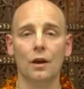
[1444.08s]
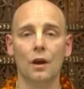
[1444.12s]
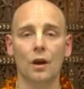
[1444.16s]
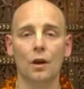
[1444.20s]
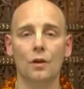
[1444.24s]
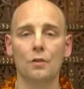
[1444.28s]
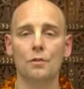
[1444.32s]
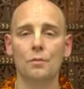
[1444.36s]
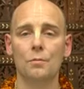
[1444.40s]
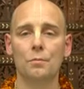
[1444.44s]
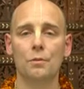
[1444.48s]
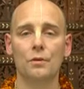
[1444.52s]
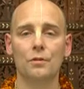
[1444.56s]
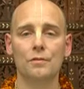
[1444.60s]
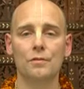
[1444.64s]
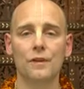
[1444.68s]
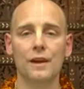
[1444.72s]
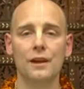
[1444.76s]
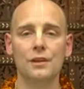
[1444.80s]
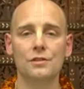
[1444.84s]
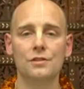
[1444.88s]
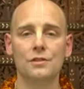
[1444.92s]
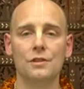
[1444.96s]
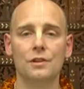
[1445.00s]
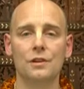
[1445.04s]
are the
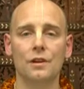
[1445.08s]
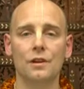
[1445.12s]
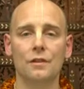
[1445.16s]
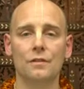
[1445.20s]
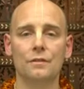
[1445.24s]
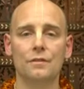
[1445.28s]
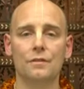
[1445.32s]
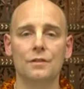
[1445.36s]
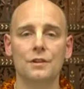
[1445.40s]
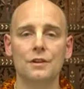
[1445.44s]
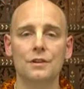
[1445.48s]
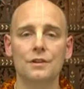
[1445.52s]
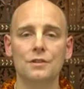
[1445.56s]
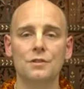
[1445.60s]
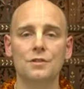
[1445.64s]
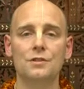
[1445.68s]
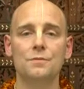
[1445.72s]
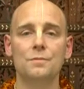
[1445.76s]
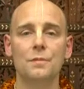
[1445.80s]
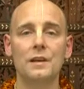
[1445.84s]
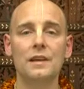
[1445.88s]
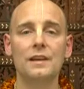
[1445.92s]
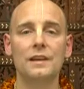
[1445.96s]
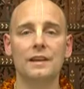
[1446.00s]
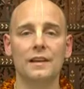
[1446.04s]
perfection of
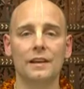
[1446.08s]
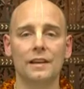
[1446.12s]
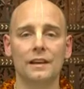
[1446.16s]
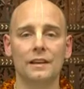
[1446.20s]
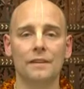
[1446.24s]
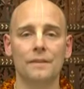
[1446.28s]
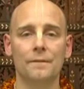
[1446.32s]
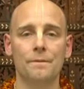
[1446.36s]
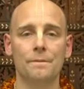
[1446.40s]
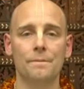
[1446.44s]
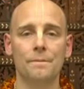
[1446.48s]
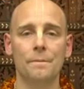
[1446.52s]
speaking.